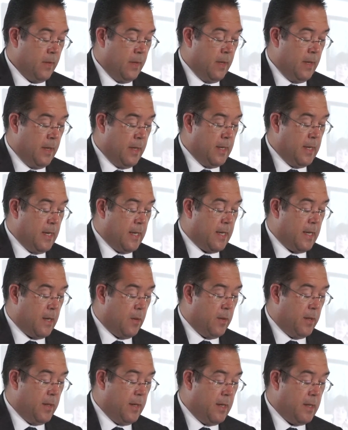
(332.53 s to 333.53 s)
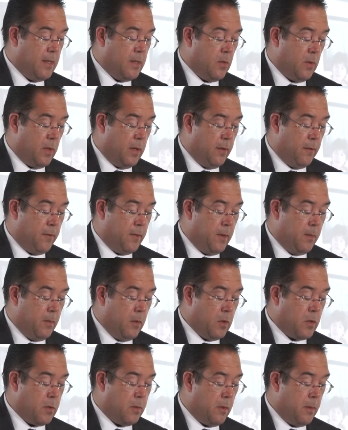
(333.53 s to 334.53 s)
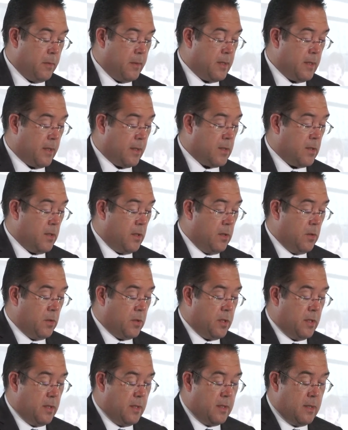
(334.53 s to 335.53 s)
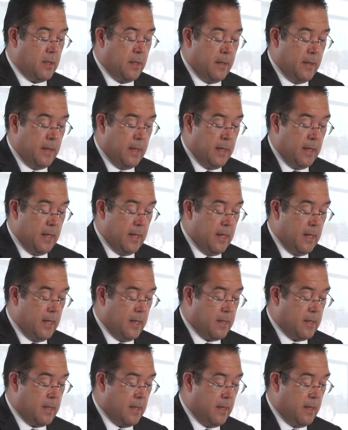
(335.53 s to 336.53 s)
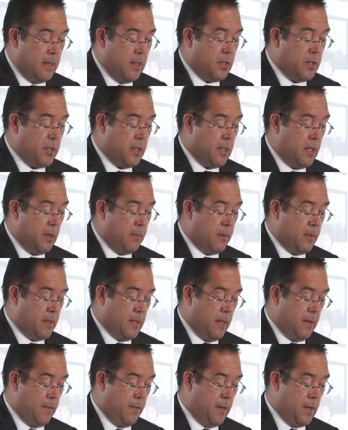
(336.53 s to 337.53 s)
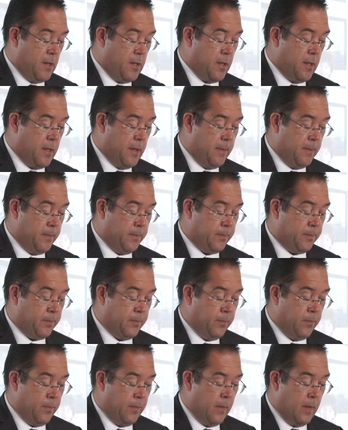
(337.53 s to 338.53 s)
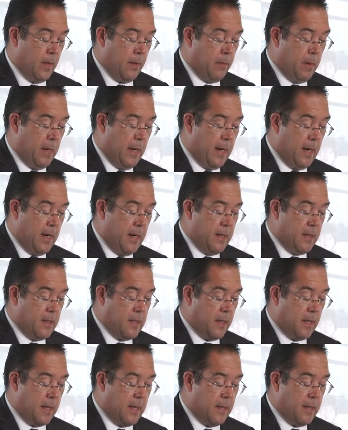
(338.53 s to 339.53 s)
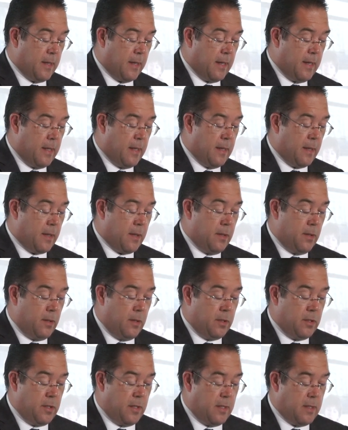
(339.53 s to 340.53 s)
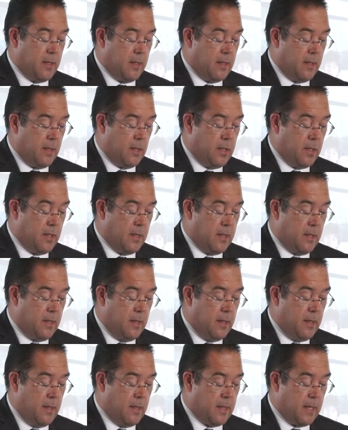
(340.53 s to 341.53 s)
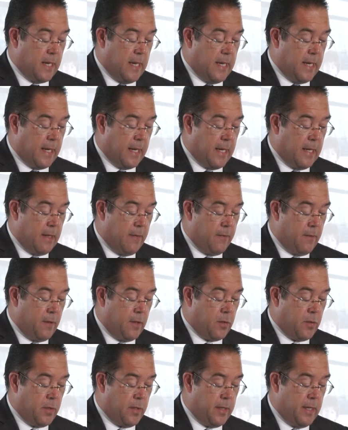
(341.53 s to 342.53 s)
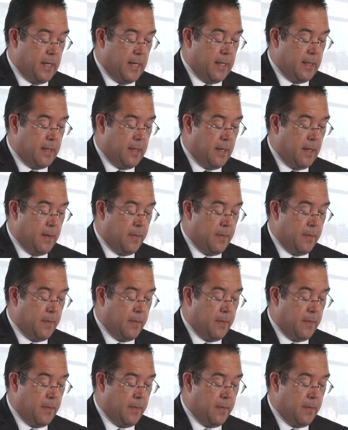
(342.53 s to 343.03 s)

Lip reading: Yet nowadays, one of the most promising solutions is digital preservation. By harnessing cutting-edge technologies such as 3D scanning and virtual reality,